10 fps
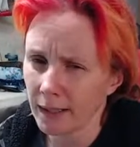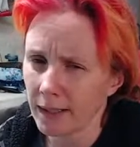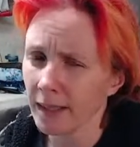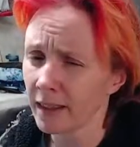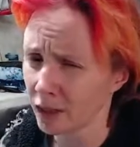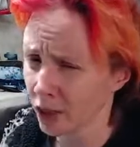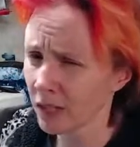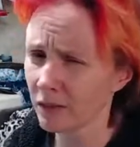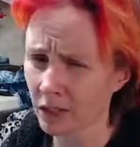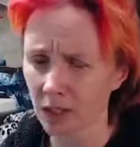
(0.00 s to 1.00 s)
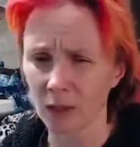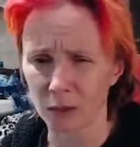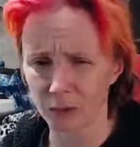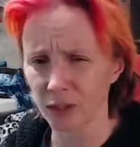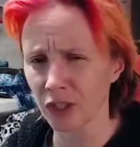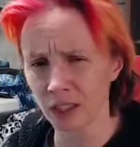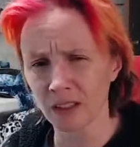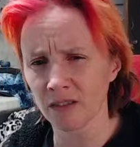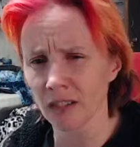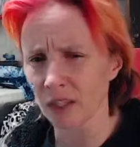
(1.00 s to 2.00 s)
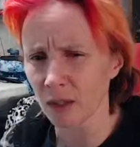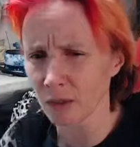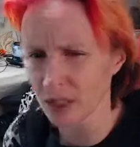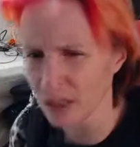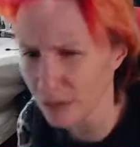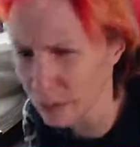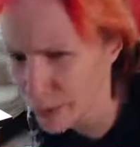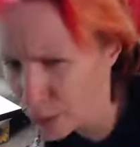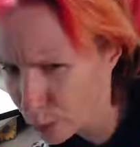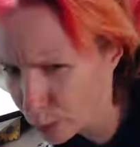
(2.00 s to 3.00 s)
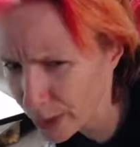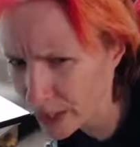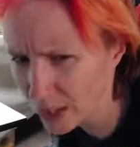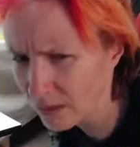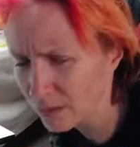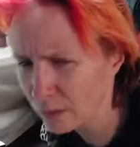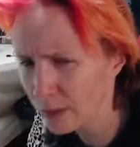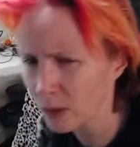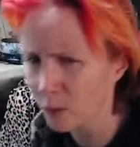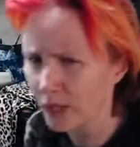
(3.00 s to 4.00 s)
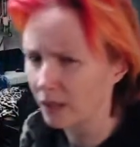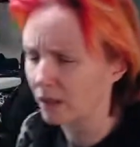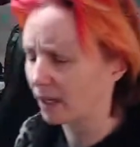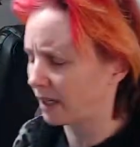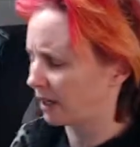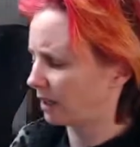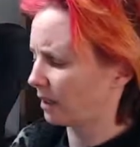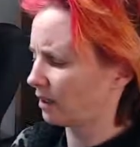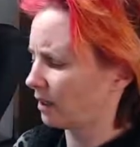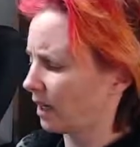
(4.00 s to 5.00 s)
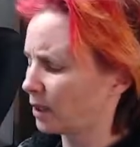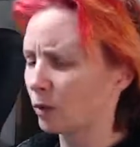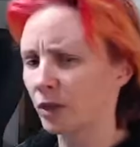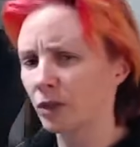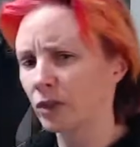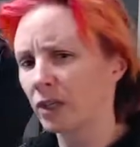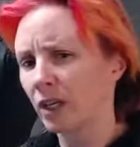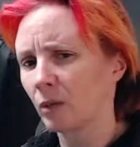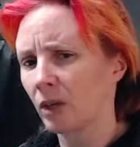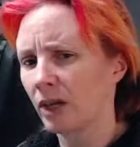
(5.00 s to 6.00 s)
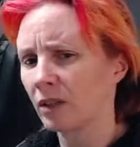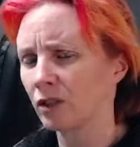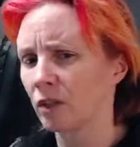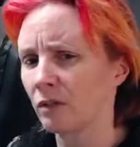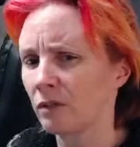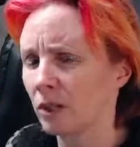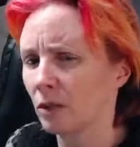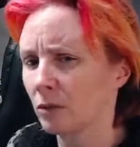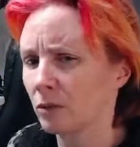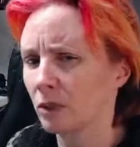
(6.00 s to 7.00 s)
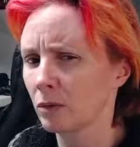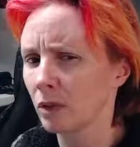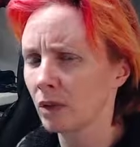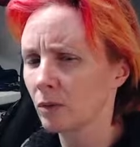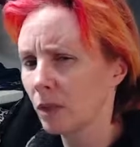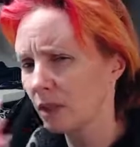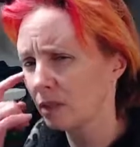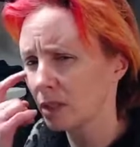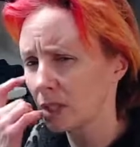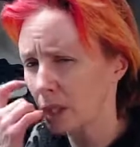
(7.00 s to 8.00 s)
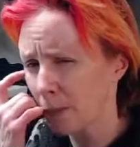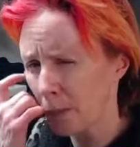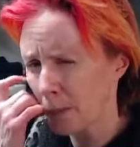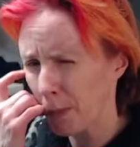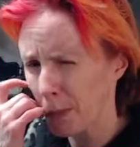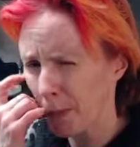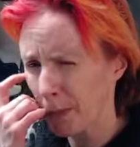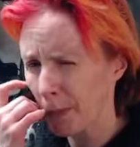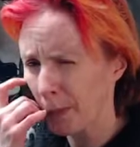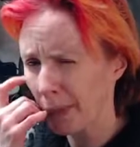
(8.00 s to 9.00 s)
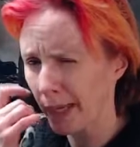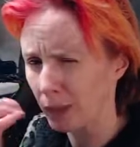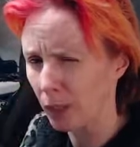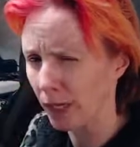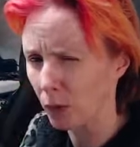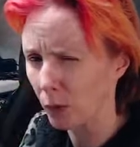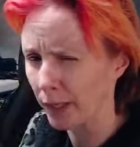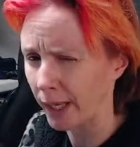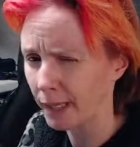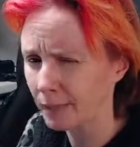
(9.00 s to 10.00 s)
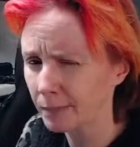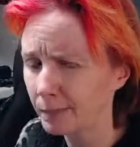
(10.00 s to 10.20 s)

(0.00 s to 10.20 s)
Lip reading: Yeah, the chicken video. The chicken video did really, really well, and I don't understand why the chicken video did as well as it did. I don't get it.